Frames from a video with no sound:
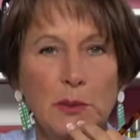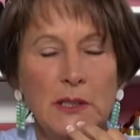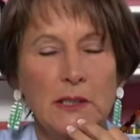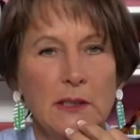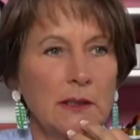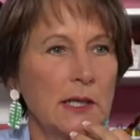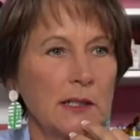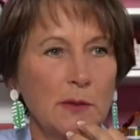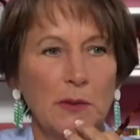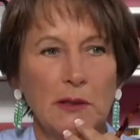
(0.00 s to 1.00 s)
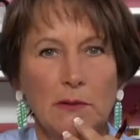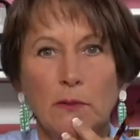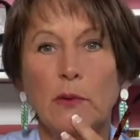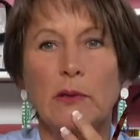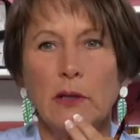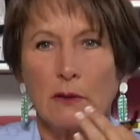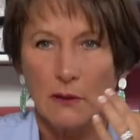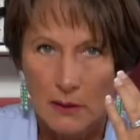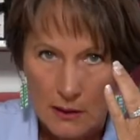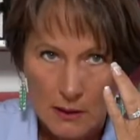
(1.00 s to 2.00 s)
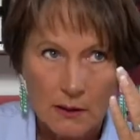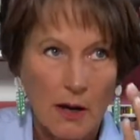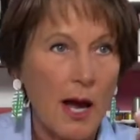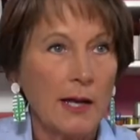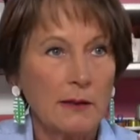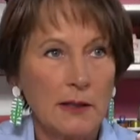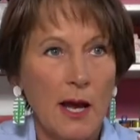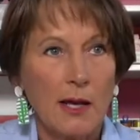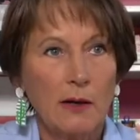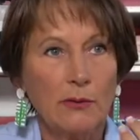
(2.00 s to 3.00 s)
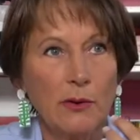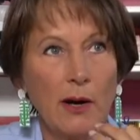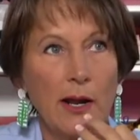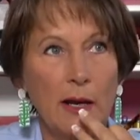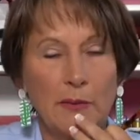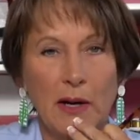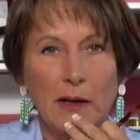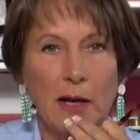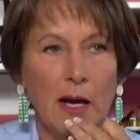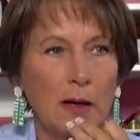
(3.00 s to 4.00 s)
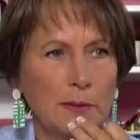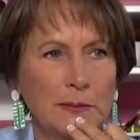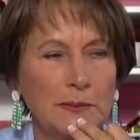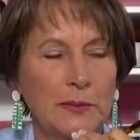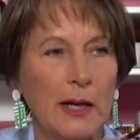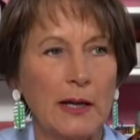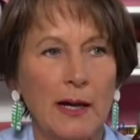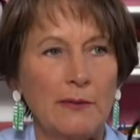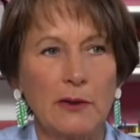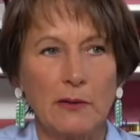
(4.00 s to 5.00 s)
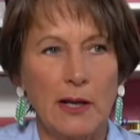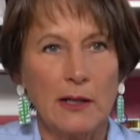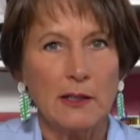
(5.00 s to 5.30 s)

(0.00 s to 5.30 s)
pieces of desk made within eyesight of where I am right now. I, have never had